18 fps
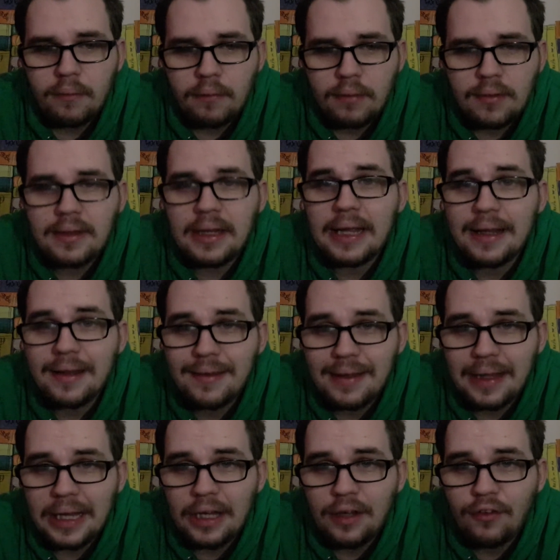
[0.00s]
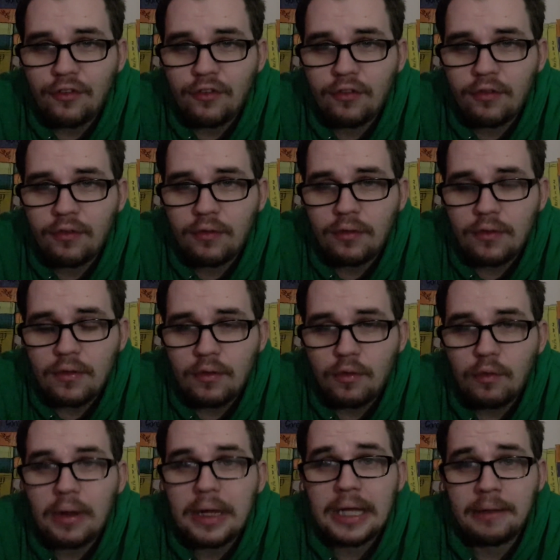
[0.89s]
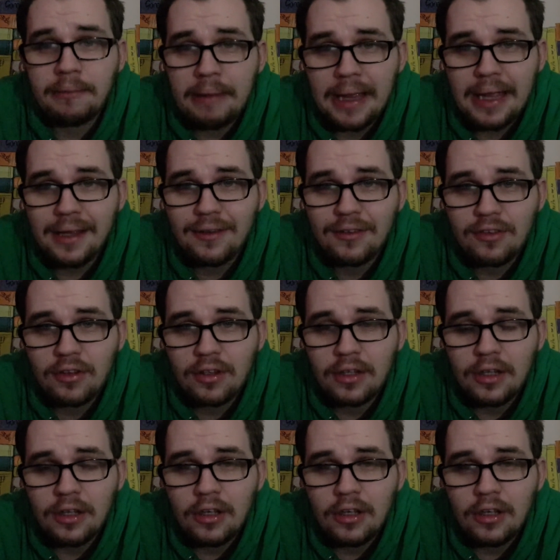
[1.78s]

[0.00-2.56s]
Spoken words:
Stay safe, wear your mask,